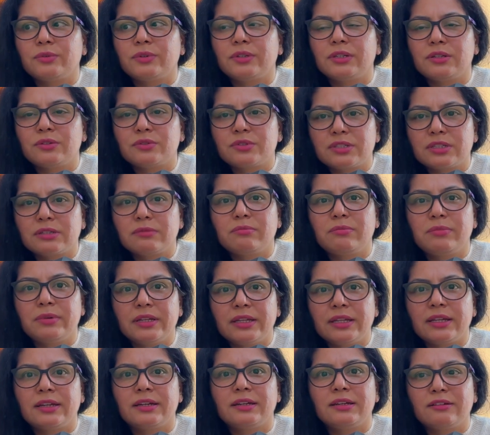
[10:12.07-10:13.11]
and you
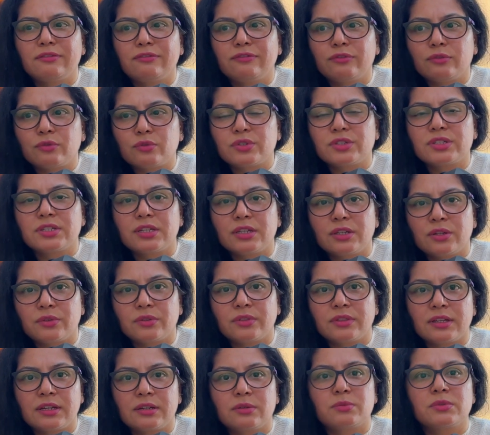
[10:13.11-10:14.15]
simply end up focusing
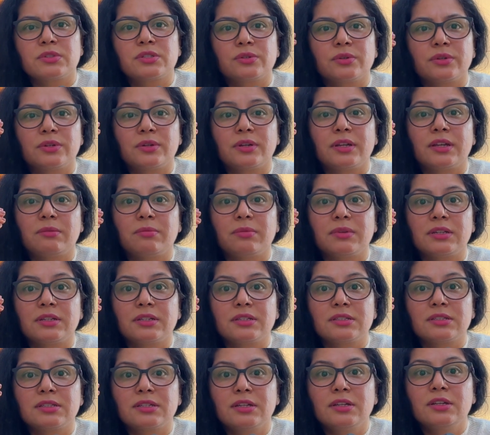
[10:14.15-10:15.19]
on that, what's going to happen is